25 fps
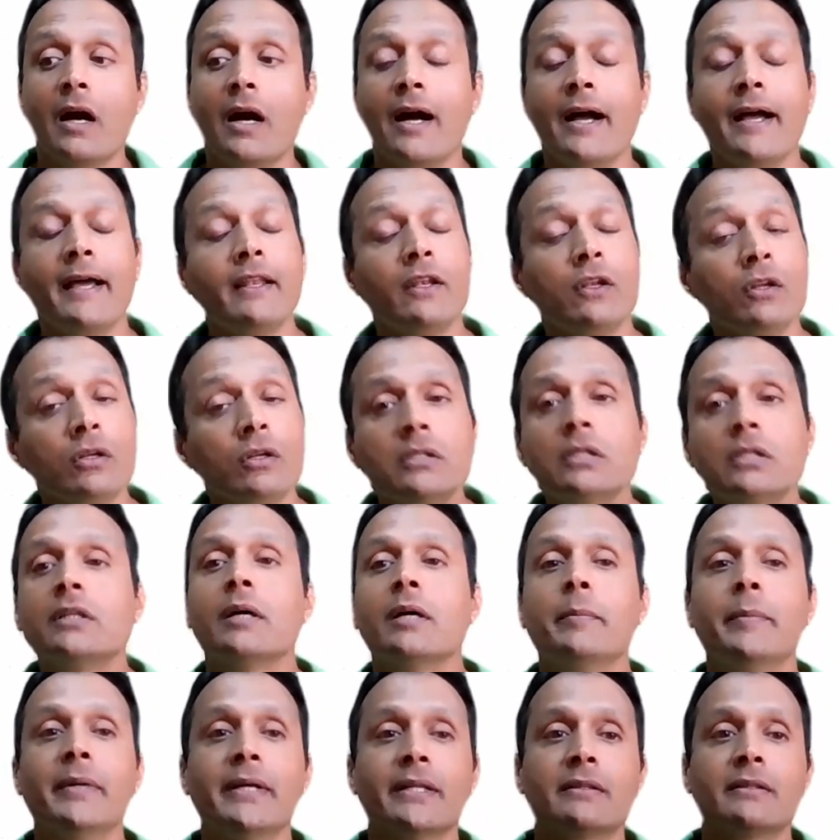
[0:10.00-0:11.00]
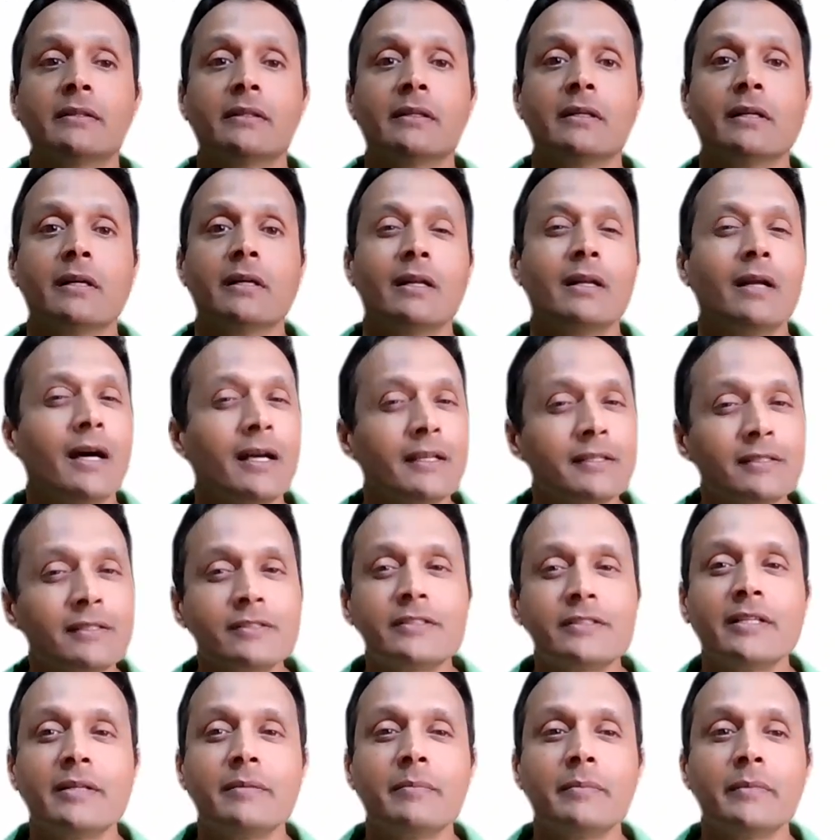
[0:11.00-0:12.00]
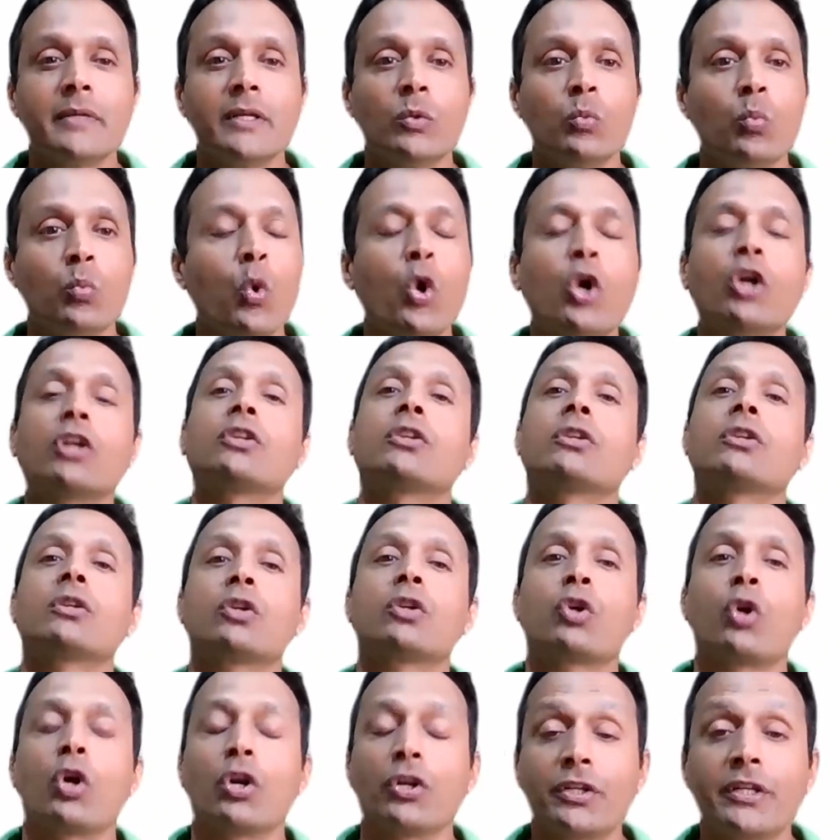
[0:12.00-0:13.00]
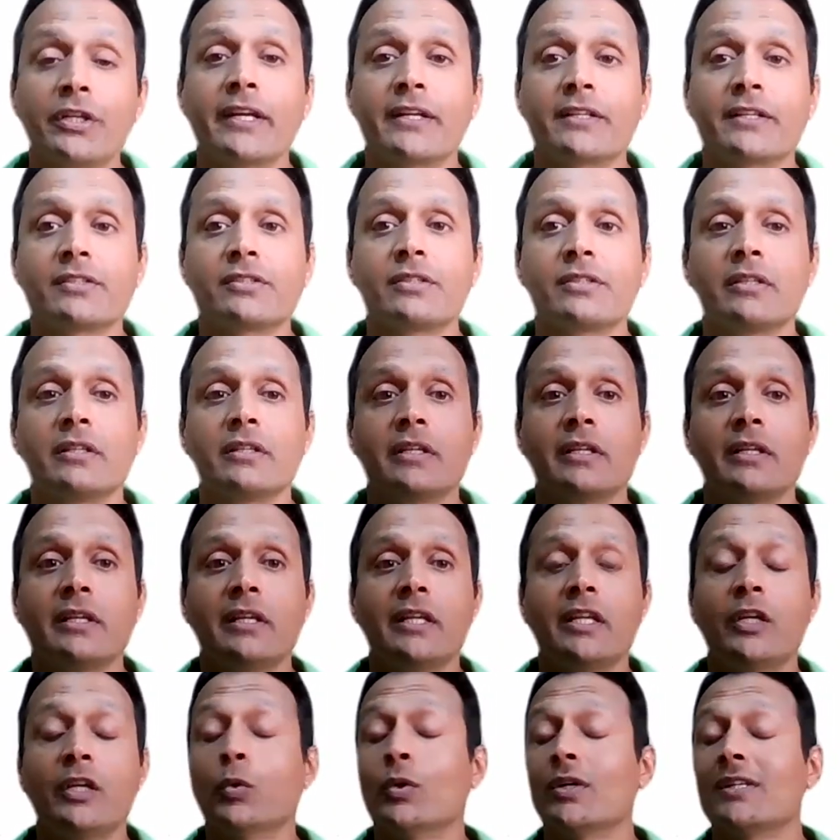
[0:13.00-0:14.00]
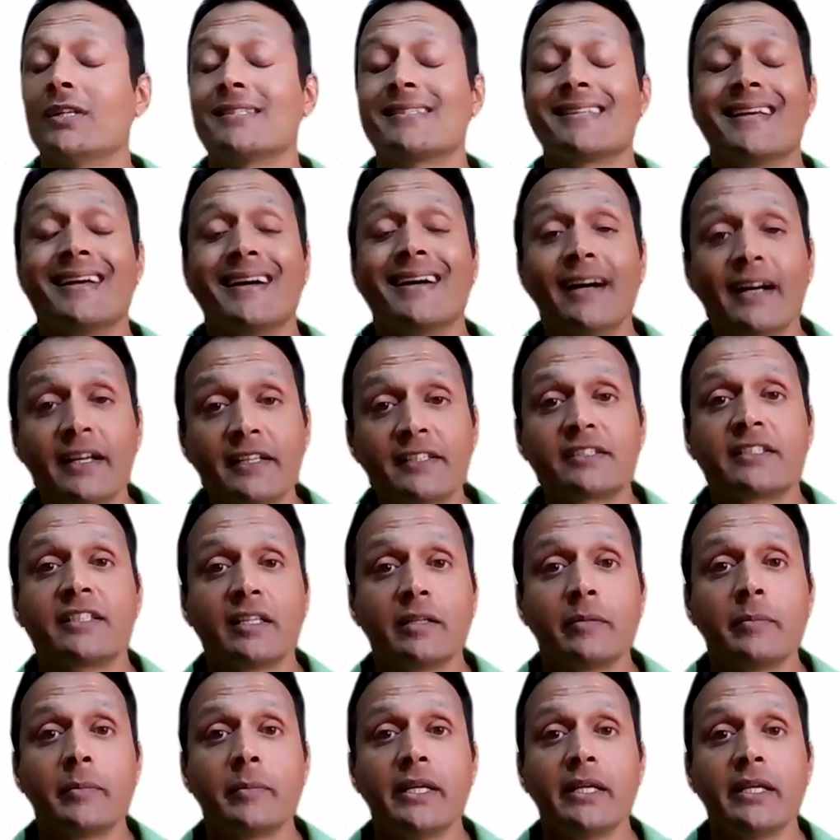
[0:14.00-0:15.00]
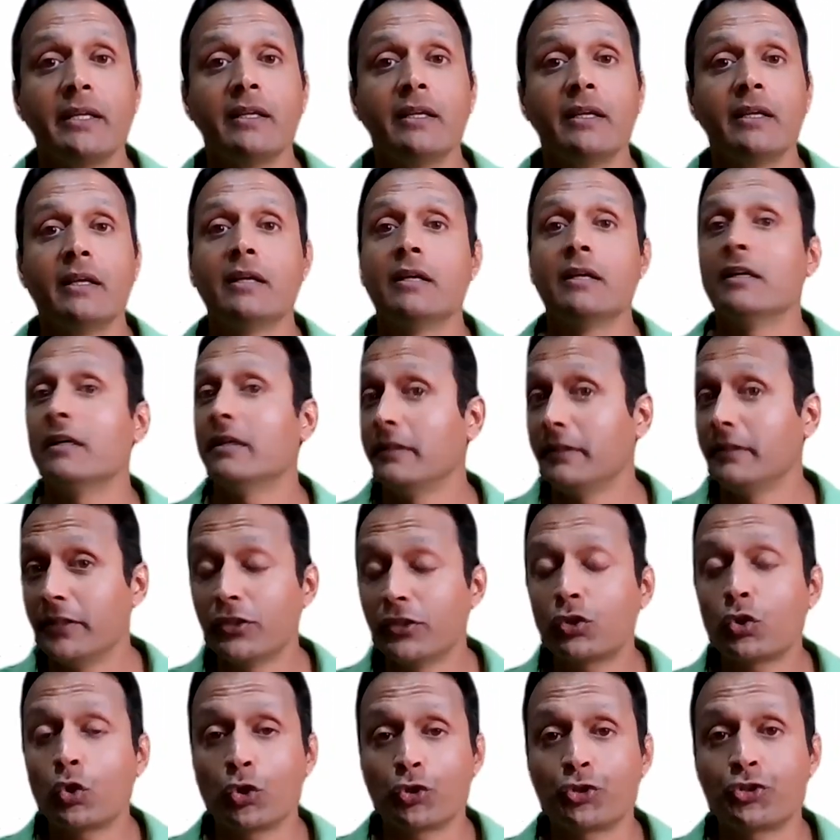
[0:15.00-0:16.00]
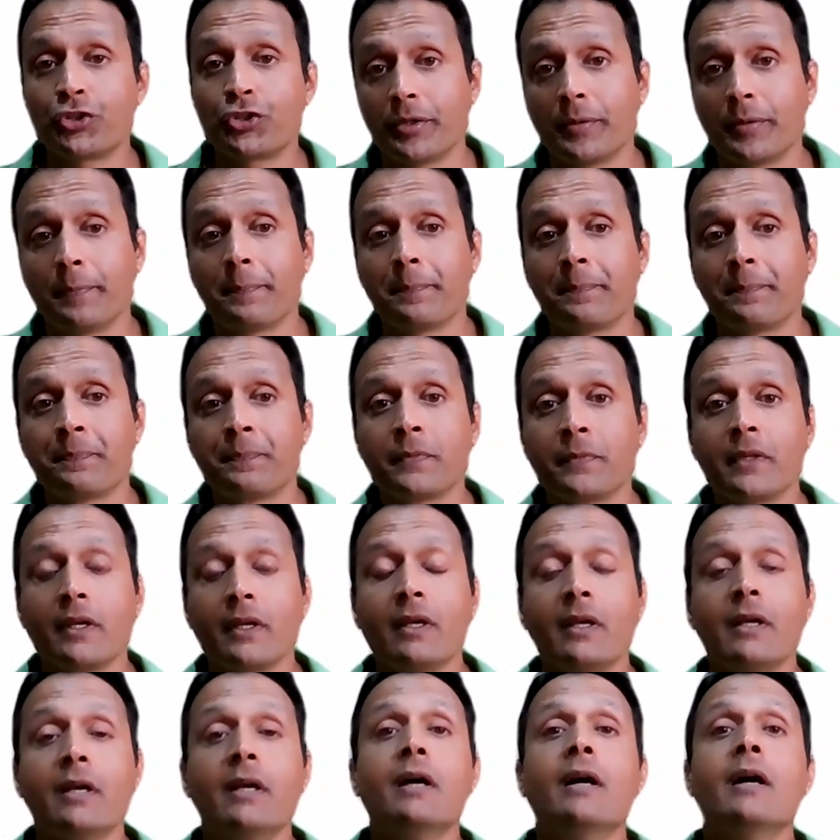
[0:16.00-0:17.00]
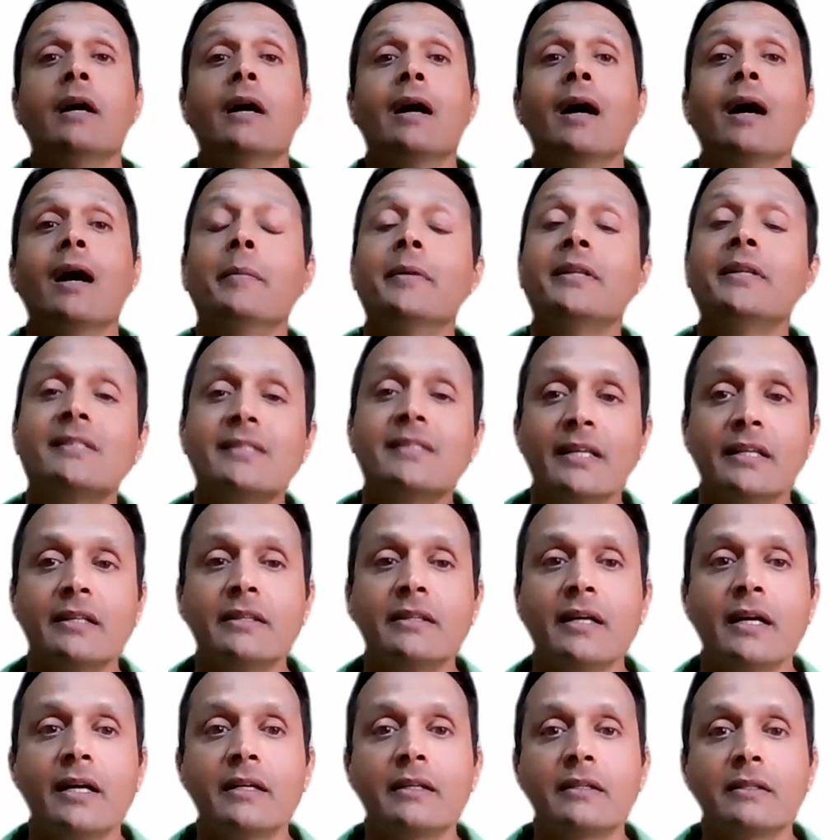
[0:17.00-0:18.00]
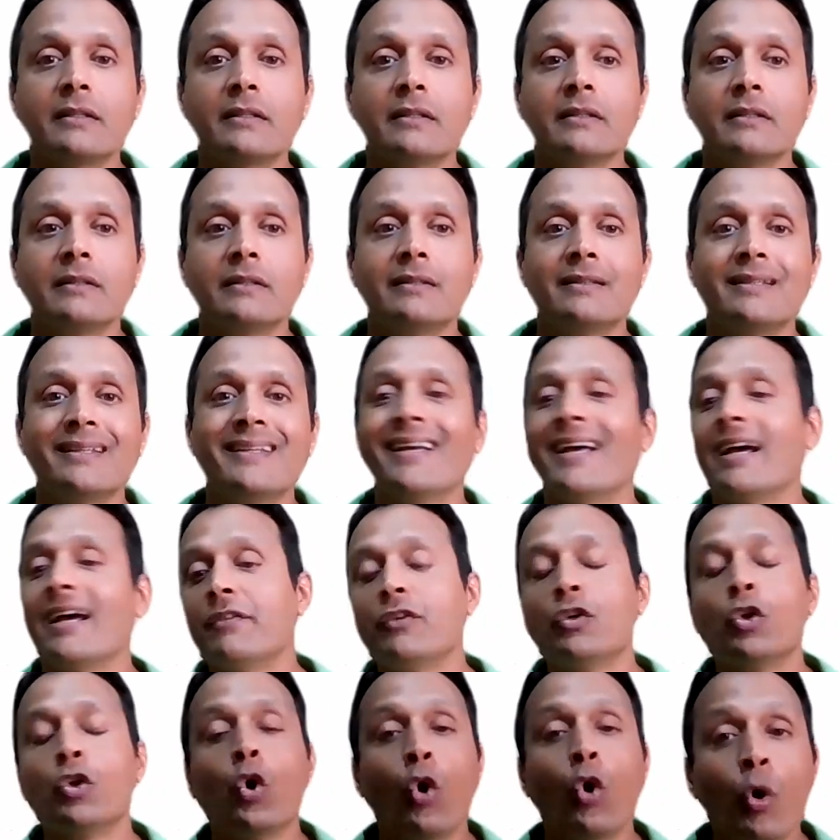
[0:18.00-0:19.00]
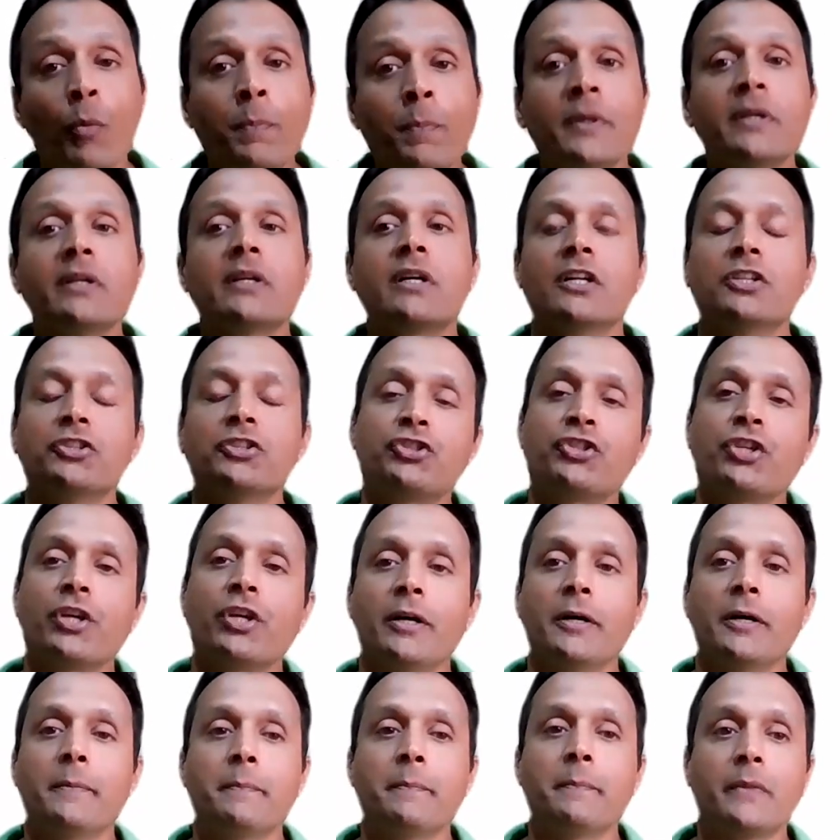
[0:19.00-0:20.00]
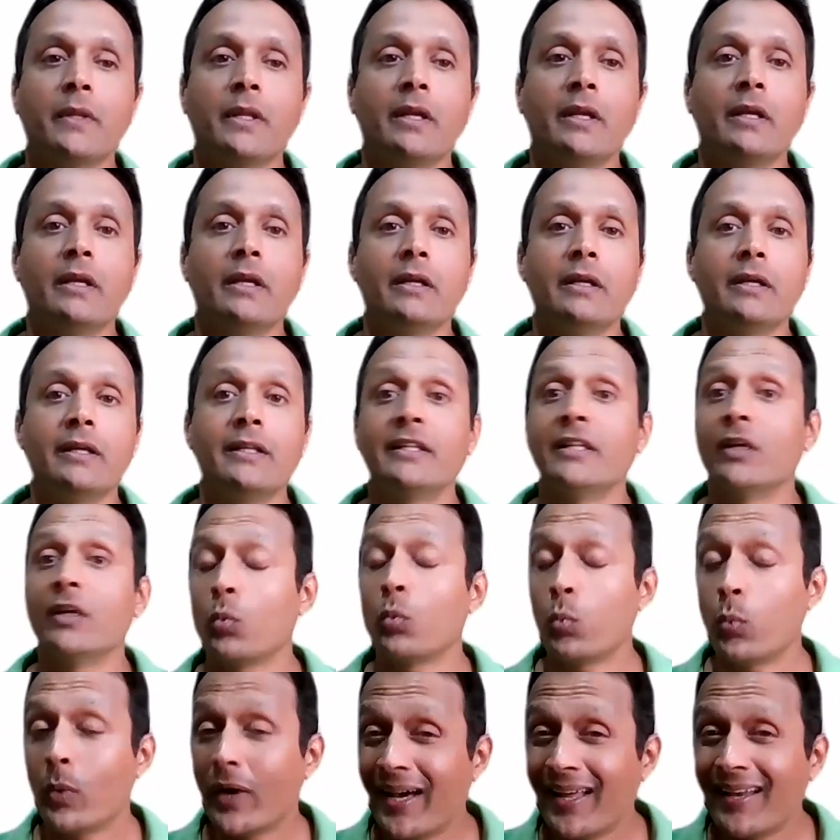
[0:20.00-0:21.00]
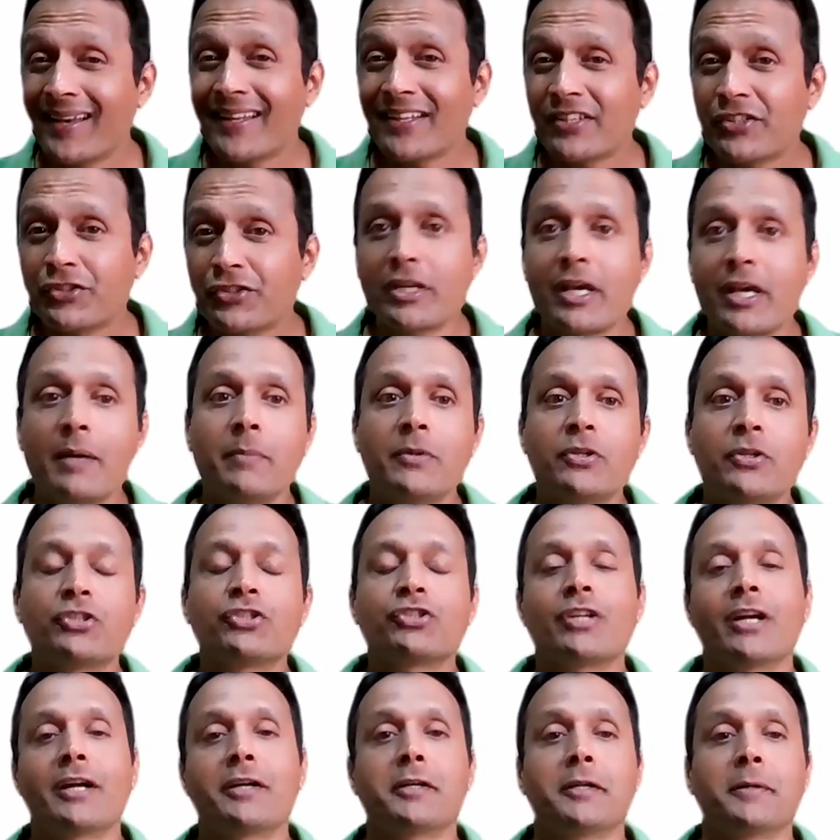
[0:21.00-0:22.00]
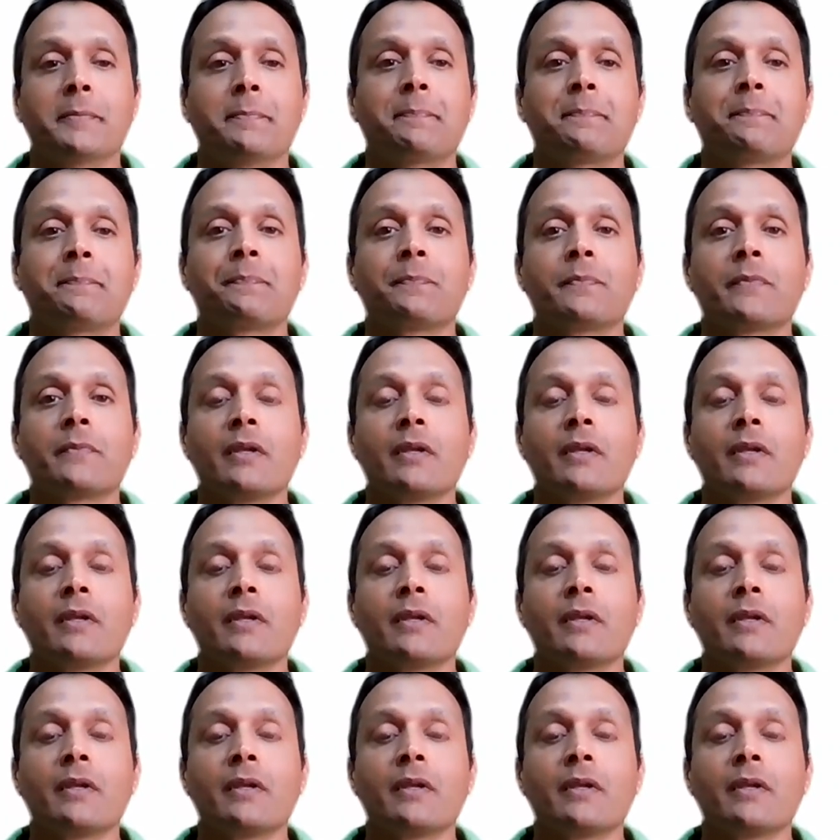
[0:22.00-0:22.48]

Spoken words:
I looked at Amit and asked him in what context he was asking me this question. Amit said that they have an open culture in their well-established startup.